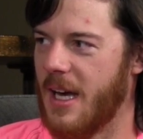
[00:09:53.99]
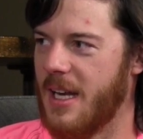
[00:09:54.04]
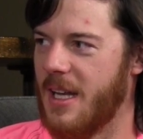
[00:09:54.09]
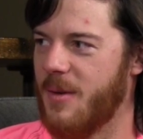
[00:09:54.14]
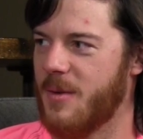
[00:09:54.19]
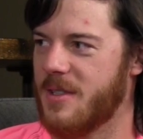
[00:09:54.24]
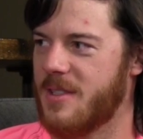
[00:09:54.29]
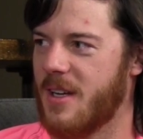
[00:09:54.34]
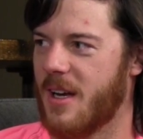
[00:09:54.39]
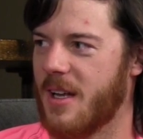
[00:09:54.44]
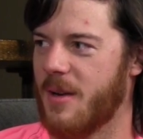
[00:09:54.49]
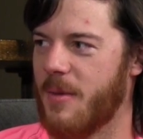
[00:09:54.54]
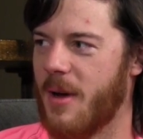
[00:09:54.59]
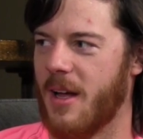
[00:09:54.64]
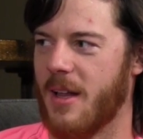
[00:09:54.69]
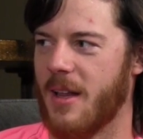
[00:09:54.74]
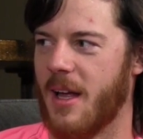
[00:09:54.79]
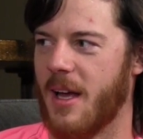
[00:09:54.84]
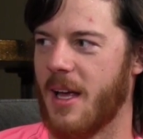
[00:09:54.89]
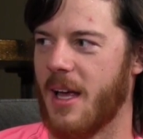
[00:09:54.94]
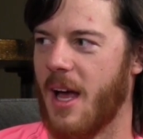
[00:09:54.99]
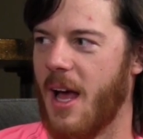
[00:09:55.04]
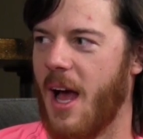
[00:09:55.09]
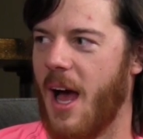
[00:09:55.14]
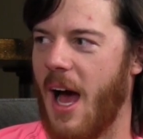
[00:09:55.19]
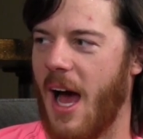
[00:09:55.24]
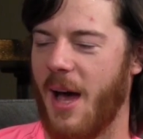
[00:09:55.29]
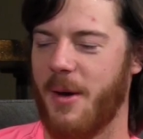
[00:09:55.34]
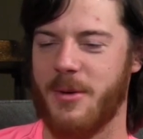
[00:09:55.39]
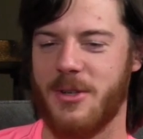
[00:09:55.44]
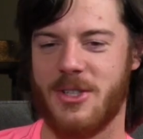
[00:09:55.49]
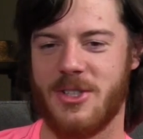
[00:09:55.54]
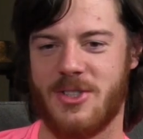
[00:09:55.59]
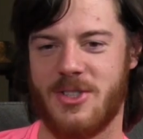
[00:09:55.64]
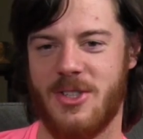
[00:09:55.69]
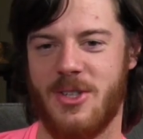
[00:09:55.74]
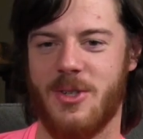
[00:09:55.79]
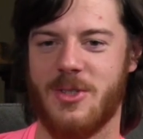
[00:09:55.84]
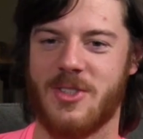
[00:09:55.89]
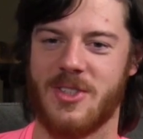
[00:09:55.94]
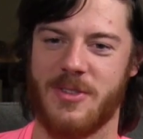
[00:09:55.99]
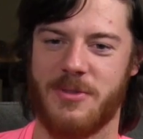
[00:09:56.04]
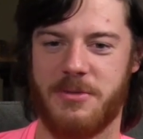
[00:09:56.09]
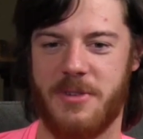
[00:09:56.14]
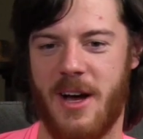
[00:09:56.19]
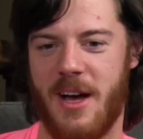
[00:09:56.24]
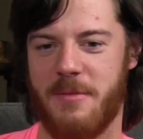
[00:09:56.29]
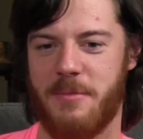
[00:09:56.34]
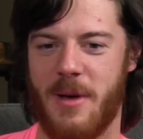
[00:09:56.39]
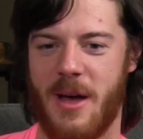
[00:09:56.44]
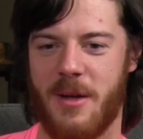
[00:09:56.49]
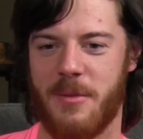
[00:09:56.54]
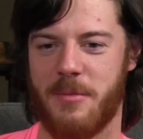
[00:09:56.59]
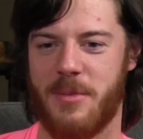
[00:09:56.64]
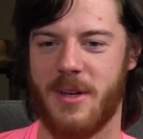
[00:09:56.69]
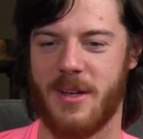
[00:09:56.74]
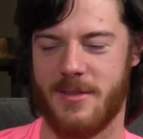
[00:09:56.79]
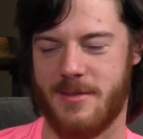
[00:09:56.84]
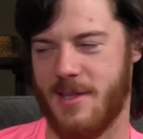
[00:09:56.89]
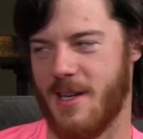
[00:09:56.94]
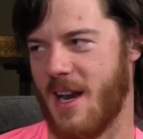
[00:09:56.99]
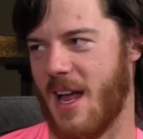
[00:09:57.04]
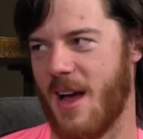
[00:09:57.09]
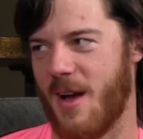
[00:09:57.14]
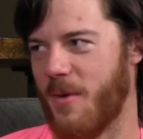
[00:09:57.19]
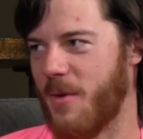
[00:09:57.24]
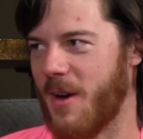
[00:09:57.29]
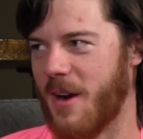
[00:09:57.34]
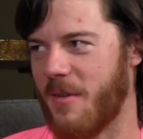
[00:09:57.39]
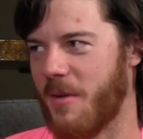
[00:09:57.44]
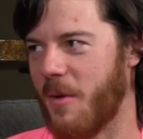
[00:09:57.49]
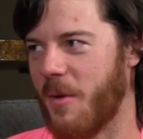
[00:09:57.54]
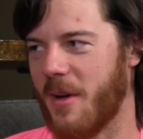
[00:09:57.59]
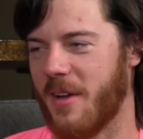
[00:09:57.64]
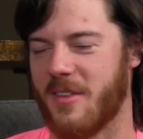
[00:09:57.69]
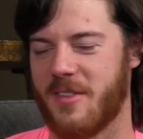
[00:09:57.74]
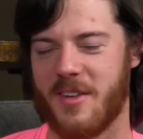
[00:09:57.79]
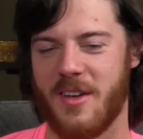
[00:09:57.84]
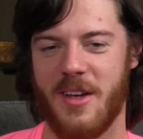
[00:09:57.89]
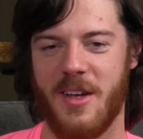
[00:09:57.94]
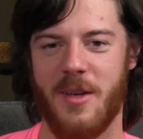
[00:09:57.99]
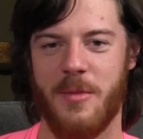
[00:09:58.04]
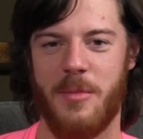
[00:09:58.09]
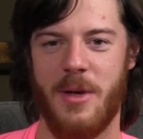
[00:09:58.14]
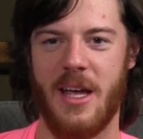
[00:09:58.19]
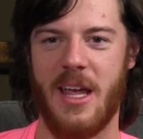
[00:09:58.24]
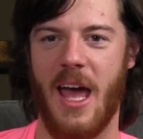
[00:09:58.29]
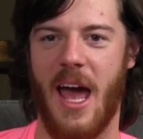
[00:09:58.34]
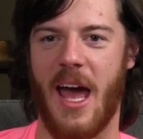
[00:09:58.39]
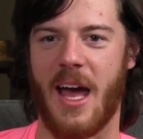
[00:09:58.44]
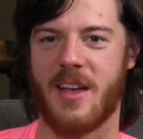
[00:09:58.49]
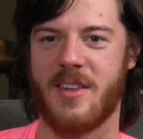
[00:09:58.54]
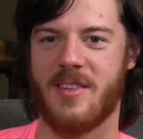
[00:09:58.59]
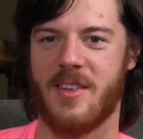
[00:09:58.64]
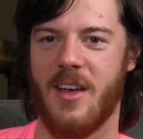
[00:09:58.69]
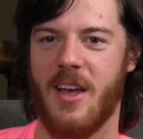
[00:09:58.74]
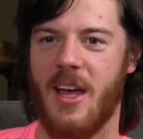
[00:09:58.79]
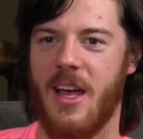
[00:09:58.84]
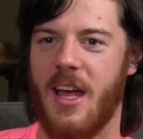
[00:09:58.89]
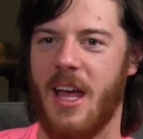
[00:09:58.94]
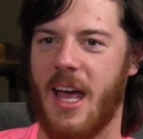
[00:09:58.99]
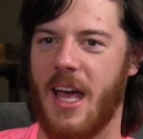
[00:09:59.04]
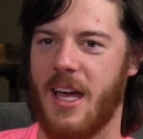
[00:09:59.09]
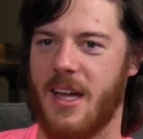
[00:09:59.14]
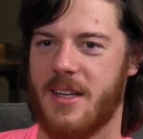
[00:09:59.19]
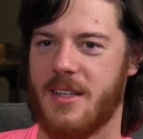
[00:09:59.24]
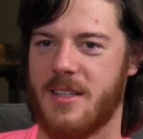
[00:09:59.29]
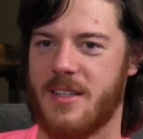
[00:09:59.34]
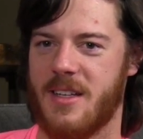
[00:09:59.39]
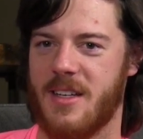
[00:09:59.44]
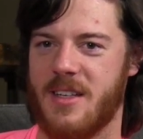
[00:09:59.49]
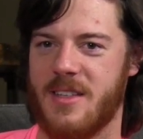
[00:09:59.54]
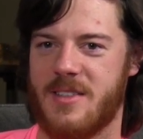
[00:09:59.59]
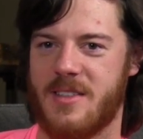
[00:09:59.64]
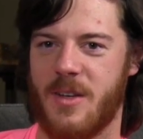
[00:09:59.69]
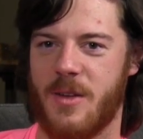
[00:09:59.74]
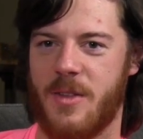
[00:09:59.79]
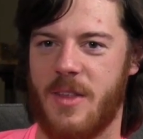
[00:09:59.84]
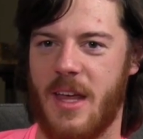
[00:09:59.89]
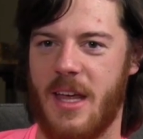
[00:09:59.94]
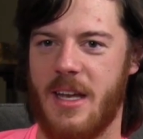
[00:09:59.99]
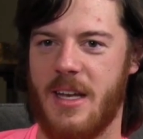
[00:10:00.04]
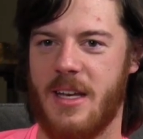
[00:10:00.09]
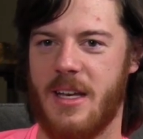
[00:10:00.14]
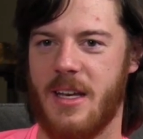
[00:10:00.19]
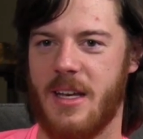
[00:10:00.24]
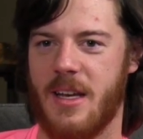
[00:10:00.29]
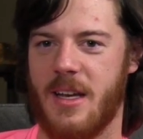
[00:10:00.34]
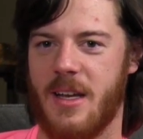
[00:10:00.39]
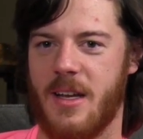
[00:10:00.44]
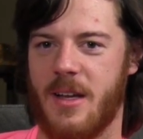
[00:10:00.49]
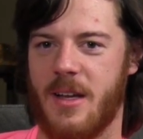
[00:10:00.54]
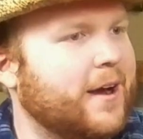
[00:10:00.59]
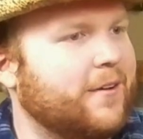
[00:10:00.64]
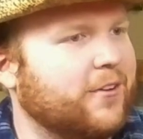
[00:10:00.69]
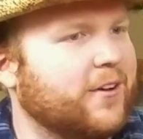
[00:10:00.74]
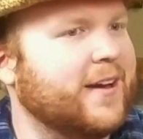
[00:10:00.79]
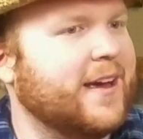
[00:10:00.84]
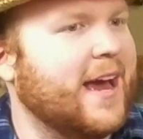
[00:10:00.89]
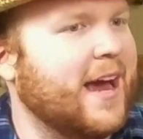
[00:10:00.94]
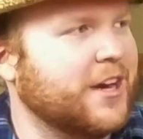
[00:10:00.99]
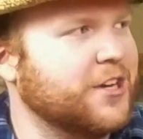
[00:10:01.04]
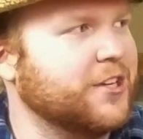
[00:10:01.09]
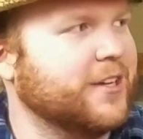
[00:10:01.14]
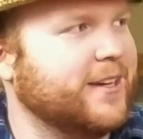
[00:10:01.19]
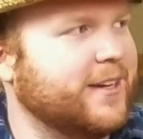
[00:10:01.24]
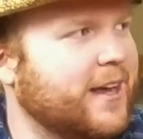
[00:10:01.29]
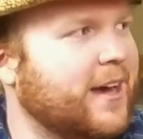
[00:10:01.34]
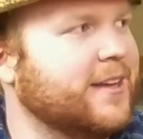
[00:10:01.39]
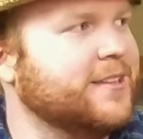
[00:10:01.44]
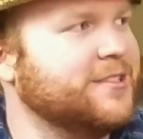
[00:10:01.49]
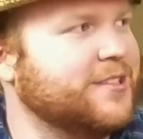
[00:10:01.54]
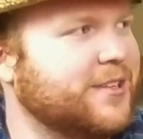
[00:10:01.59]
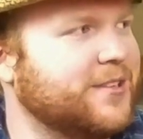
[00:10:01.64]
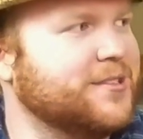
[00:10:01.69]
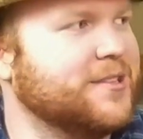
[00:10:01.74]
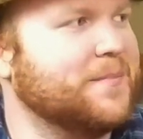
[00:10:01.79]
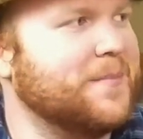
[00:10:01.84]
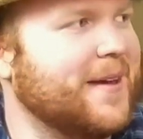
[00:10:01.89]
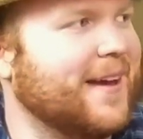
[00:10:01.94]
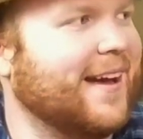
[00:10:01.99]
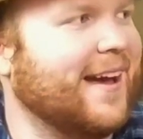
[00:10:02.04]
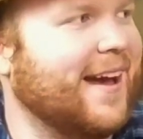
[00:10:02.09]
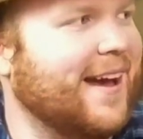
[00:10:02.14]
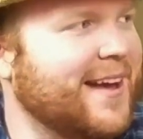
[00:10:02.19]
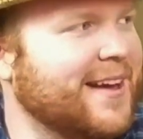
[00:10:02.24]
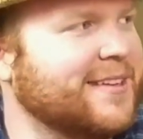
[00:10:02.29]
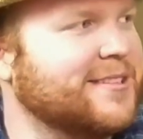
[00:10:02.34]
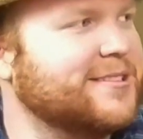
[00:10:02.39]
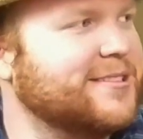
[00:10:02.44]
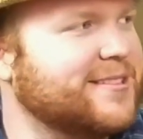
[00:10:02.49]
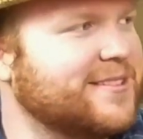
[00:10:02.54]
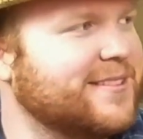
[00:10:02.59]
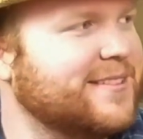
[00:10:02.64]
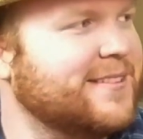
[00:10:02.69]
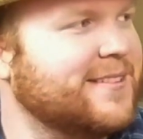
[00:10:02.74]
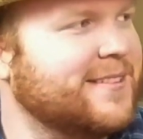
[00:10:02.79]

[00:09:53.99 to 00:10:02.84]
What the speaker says: And he was talking about, I would just use a 5-pound pick, 10-ounce, whatever it was, pickaxe. And so then... whenever he actually does use a pickaxe...